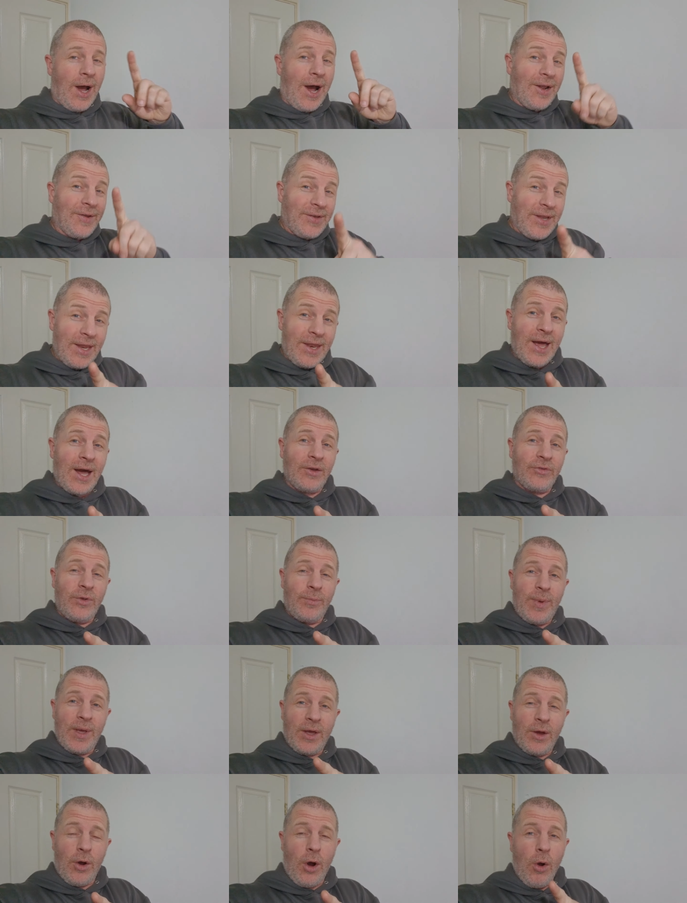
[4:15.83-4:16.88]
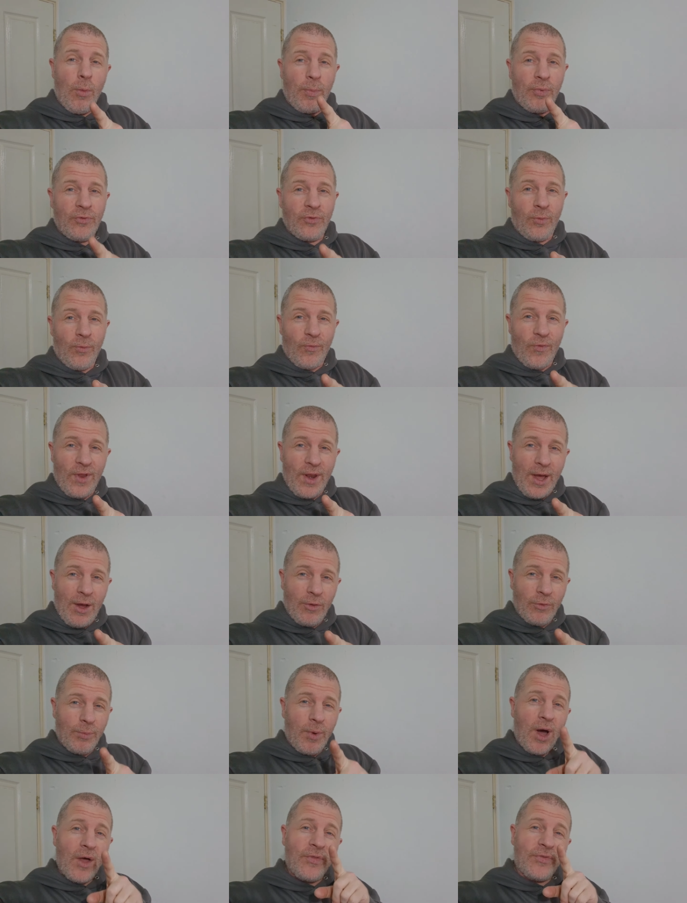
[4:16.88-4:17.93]
I did actually pick up something
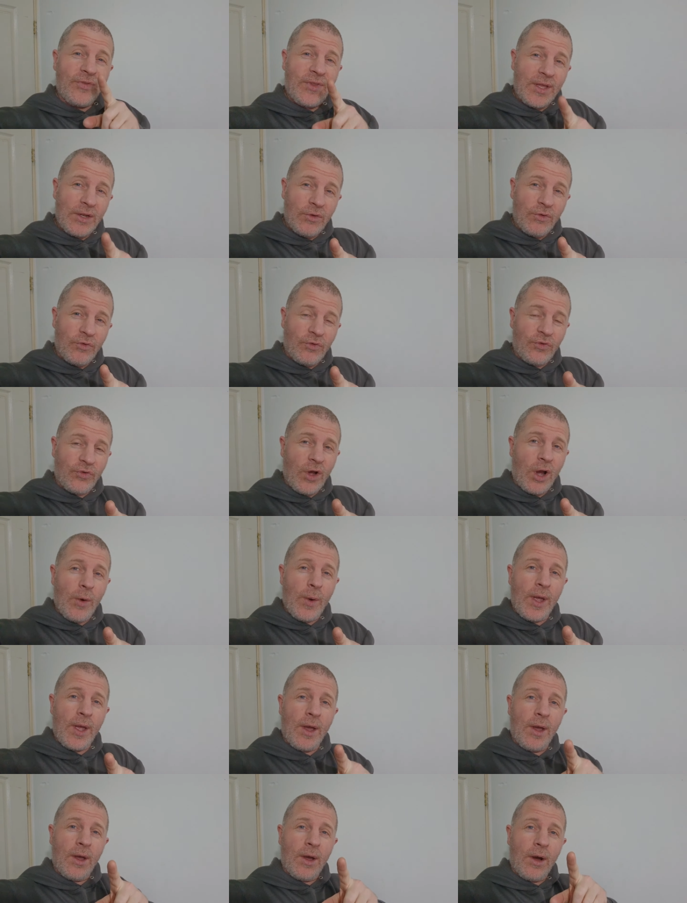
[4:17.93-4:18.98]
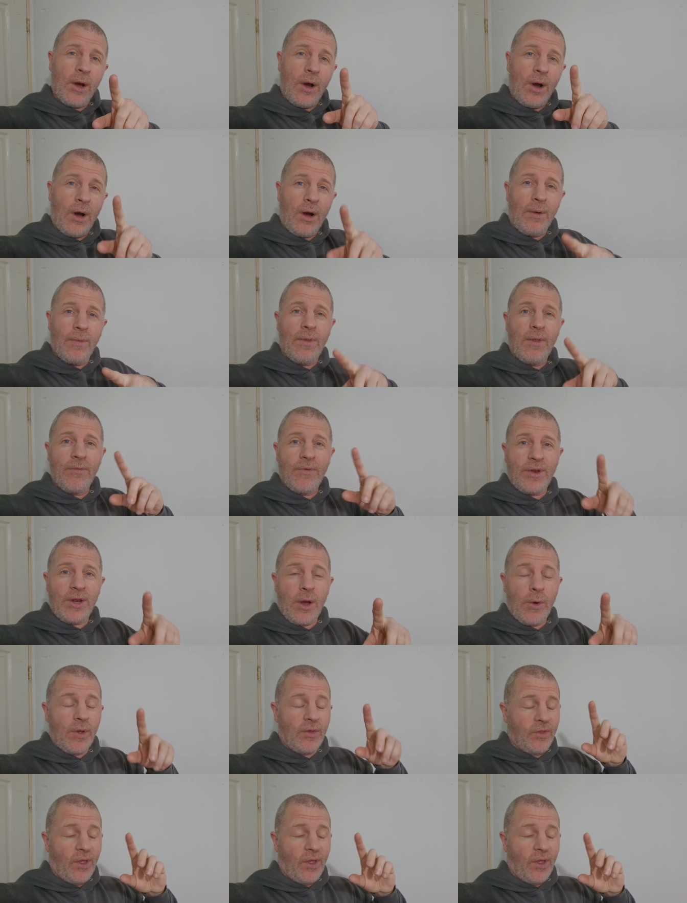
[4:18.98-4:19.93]
else, but I didn't show it on the video.